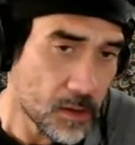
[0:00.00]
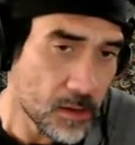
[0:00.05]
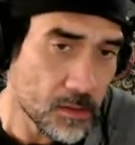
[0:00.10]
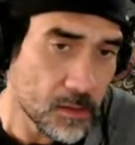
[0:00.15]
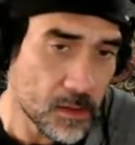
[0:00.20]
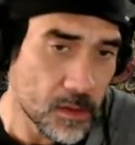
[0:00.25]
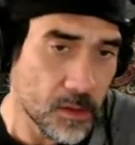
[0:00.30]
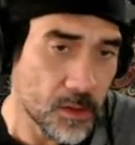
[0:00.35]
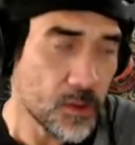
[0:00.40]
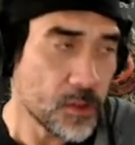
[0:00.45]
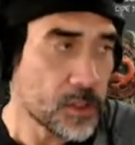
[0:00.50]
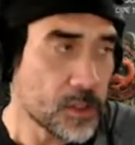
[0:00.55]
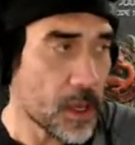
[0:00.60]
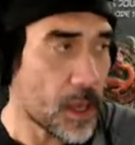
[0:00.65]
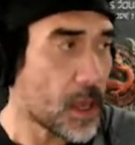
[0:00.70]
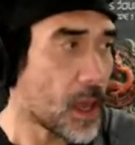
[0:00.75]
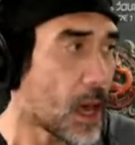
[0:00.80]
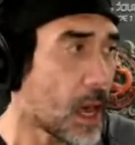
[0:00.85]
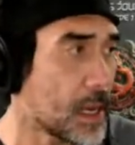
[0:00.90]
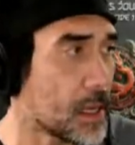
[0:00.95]
use
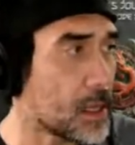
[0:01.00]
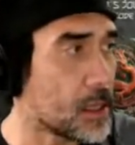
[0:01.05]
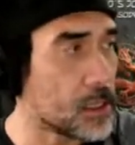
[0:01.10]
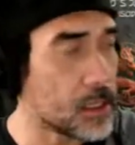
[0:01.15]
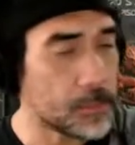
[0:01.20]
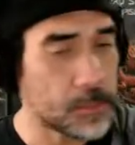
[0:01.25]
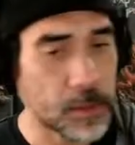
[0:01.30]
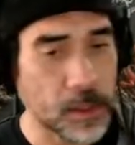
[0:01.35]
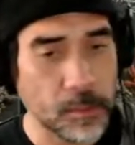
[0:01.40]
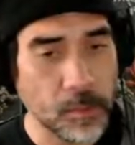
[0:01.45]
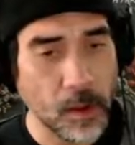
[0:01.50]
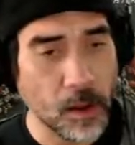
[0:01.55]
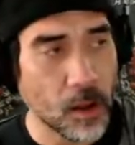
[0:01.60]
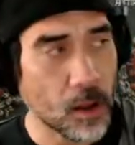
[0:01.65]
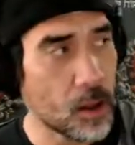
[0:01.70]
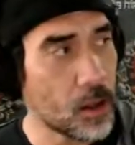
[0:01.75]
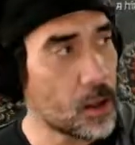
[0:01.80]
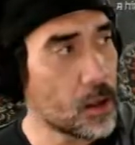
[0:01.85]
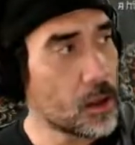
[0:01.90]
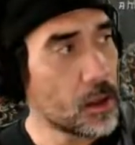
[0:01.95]
AI to clip them
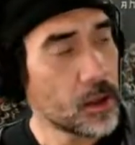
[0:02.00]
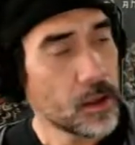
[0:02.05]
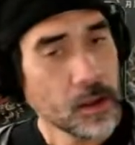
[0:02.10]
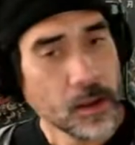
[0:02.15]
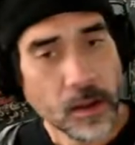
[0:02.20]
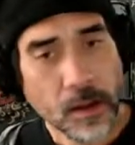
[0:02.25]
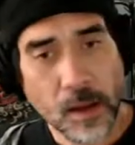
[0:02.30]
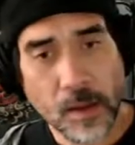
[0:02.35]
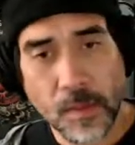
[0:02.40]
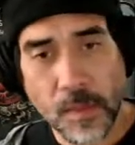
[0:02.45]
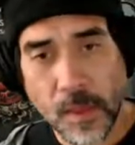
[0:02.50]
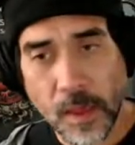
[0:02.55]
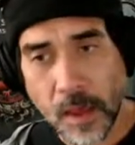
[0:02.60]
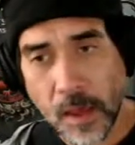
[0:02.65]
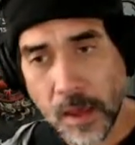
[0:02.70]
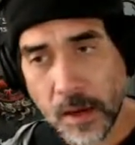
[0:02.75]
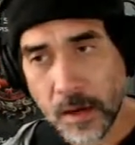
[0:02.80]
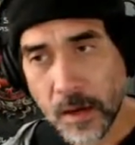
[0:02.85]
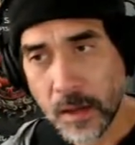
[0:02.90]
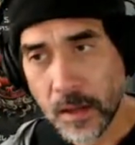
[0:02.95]
all, and
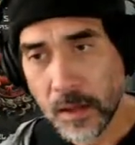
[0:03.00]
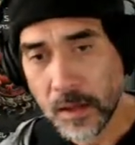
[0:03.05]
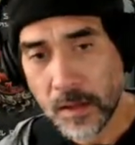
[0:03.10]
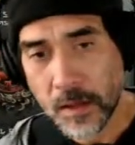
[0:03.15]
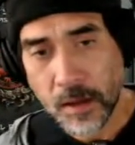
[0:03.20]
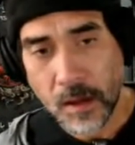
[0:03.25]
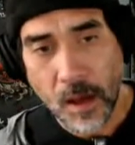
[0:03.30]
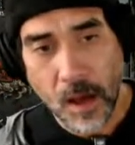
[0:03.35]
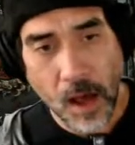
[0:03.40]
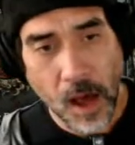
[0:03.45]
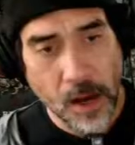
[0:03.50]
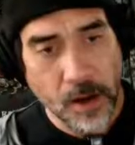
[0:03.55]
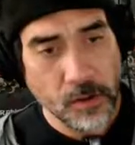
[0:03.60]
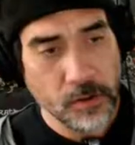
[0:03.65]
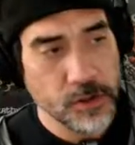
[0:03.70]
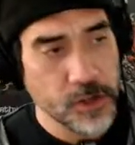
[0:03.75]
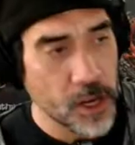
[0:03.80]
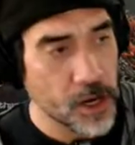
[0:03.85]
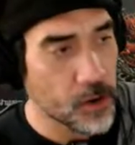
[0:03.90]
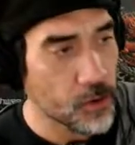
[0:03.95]
then
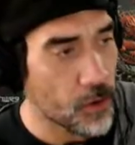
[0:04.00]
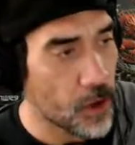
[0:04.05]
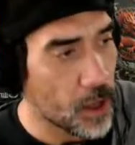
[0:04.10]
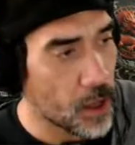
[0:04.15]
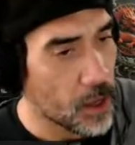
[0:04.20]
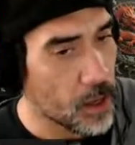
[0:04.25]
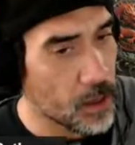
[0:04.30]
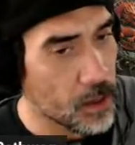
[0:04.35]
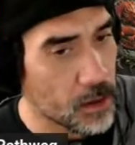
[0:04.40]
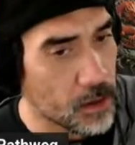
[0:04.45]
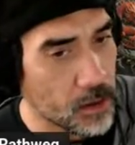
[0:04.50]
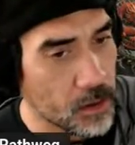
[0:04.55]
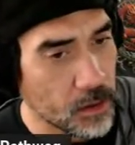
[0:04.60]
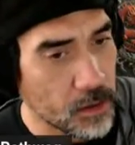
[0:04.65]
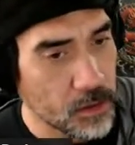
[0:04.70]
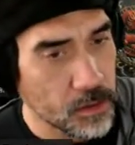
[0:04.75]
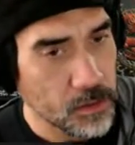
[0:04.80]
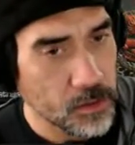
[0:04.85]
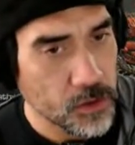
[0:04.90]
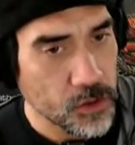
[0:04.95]
auto-generate
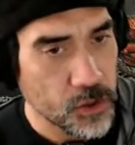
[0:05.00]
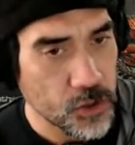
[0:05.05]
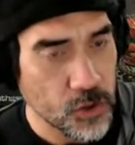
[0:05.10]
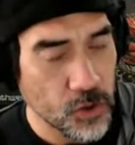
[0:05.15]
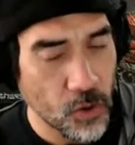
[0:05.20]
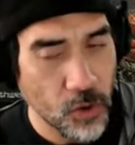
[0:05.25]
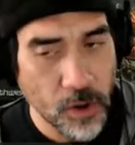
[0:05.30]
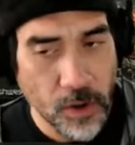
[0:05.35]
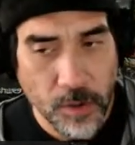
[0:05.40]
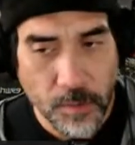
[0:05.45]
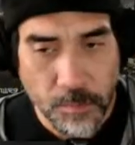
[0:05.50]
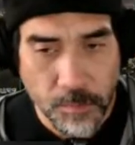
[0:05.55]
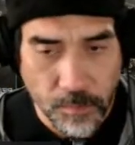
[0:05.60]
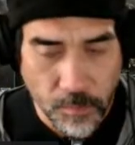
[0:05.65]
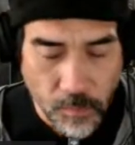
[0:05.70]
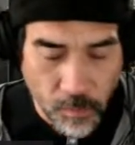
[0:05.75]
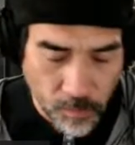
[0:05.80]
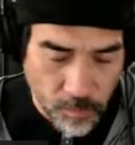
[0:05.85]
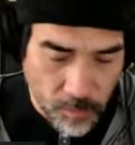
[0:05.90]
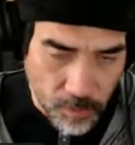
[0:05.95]
short
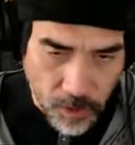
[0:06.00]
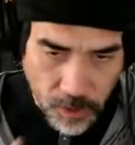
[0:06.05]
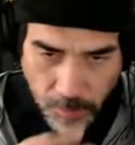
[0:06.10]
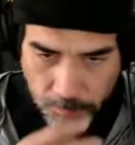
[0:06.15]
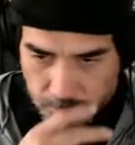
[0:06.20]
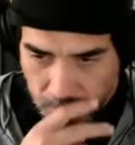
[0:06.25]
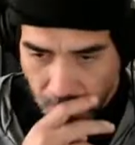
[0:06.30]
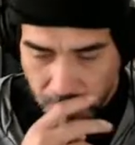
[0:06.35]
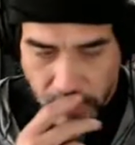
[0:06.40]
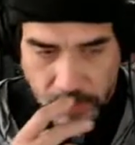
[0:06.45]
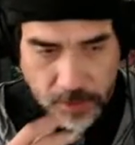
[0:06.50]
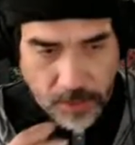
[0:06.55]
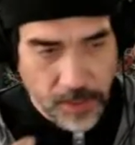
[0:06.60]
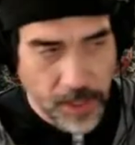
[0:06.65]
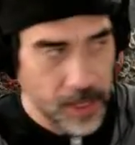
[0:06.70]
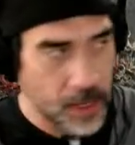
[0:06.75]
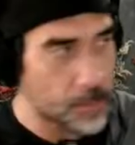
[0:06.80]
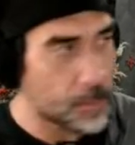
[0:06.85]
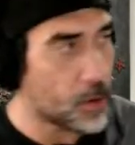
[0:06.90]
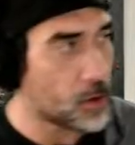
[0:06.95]
clips, obviously, that I
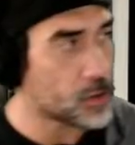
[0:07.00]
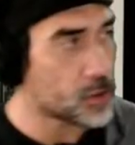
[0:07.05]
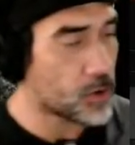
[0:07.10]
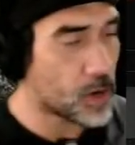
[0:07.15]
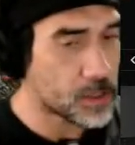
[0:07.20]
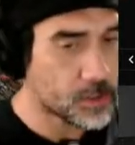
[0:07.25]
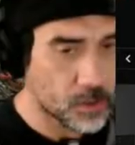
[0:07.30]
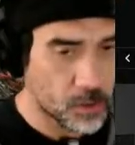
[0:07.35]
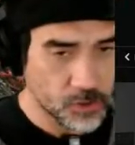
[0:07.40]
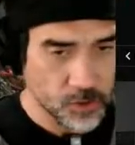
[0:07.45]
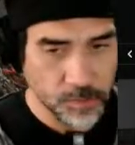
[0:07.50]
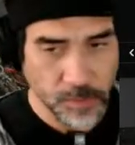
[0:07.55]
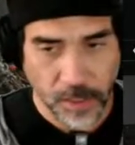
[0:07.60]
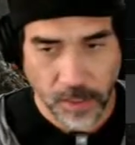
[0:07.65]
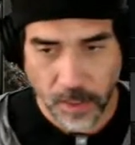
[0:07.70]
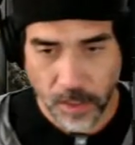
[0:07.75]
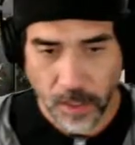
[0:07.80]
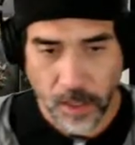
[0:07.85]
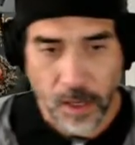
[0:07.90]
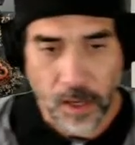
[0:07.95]
can post across social
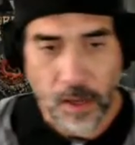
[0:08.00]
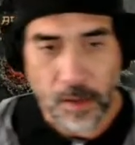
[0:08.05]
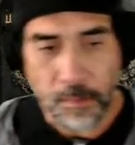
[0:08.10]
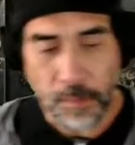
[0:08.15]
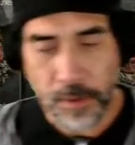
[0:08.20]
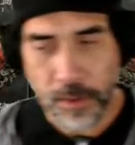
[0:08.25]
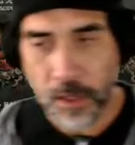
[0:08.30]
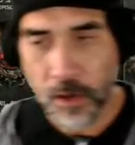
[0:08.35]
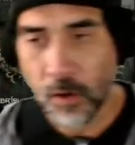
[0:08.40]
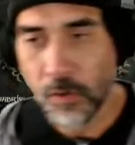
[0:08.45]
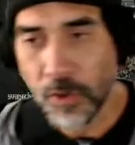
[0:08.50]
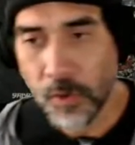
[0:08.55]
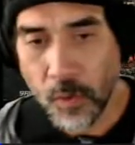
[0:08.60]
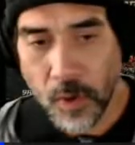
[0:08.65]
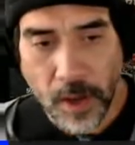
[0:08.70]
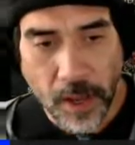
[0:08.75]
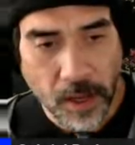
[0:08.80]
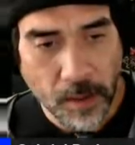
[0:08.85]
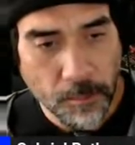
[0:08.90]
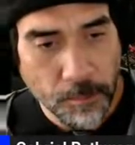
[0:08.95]
media. But the only one
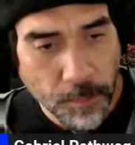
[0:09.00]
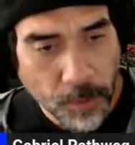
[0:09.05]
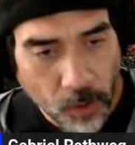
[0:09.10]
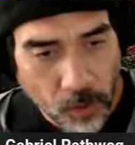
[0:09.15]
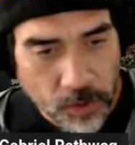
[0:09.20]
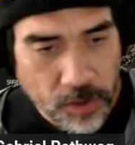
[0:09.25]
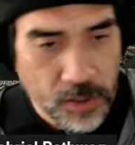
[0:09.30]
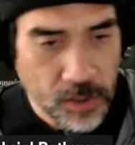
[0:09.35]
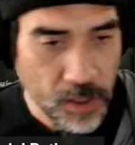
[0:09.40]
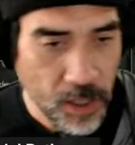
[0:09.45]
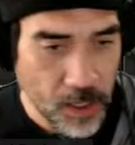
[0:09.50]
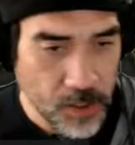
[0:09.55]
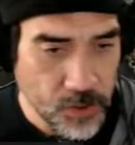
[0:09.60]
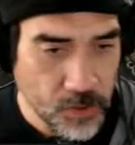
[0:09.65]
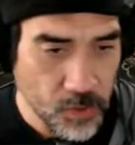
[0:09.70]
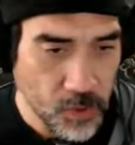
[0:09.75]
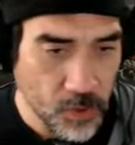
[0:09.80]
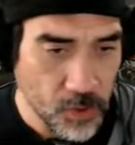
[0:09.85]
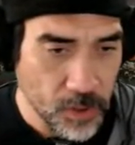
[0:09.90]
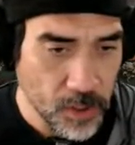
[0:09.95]
I can bulk
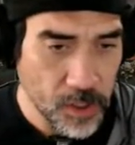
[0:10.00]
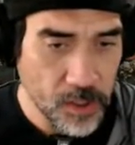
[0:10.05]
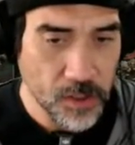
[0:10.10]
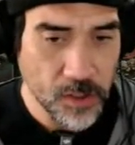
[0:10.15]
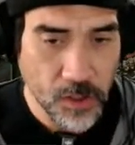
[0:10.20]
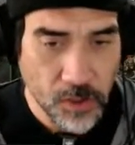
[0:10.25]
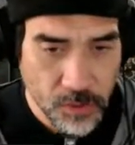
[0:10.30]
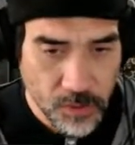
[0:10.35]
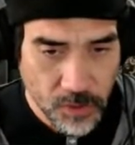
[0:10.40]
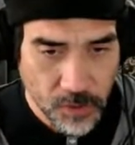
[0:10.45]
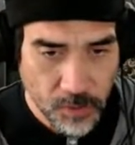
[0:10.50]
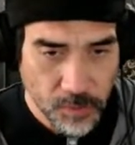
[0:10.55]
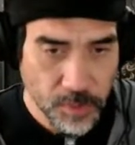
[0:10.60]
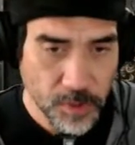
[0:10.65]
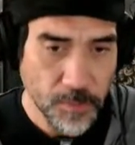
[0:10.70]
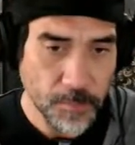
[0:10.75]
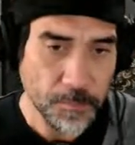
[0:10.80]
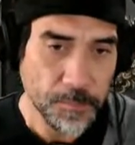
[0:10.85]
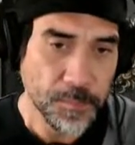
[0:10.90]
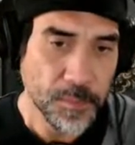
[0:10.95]
schedule is YouTube.
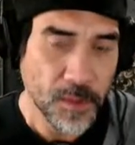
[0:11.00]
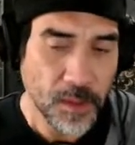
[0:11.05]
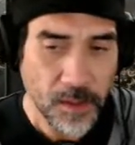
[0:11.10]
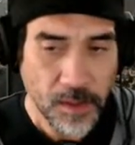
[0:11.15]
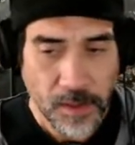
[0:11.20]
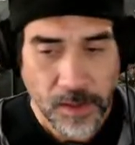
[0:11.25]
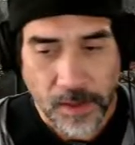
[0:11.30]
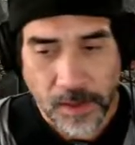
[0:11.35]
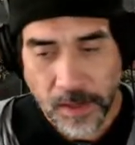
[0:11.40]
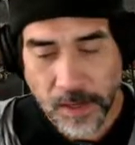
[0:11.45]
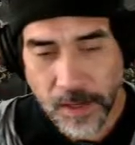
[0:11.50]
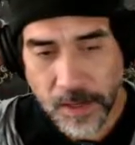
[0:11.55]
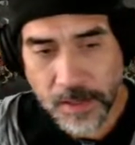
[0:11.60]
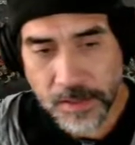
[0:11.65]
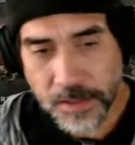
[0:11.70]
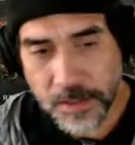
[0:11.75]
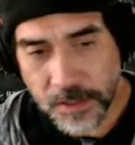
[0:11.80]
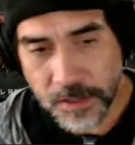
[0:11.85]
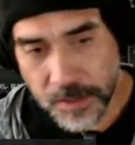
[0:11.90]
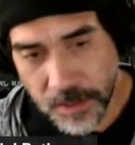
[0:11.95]
And
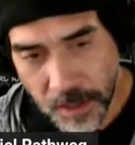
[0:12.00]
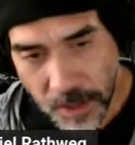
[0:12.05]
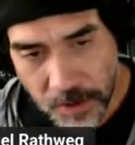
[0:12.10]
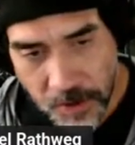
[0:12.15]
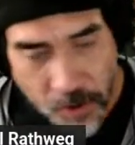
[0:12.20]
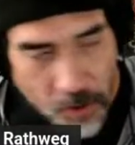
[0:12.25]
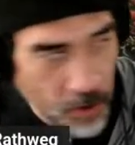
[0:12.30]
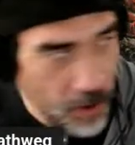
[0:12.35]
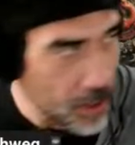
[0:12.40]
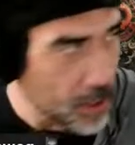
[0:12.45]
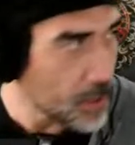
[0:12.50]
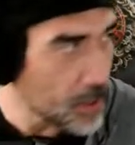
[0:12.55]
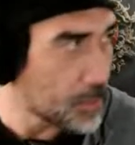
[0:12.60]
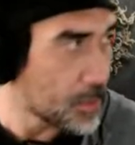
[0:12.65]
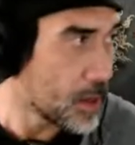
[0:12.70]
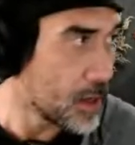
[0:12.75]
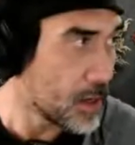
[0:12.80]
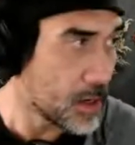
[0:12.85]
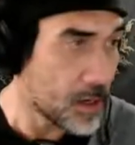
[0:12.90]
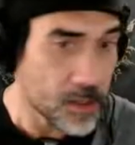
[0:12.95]
it's annoying,
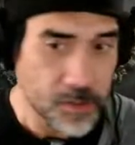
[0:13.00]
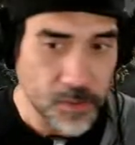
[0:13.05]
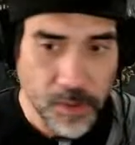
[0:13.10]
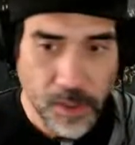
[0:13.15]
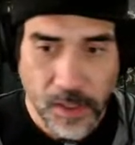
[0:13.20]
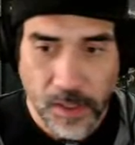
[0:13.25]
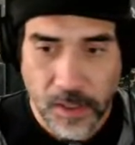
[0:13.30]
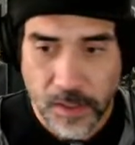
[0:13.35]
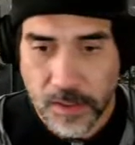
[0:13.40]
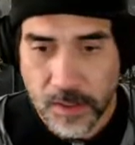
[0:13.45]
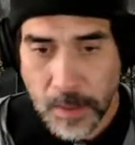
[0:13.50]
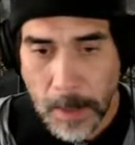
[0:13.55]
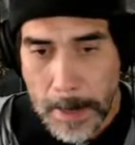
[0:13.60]
but it is what it is.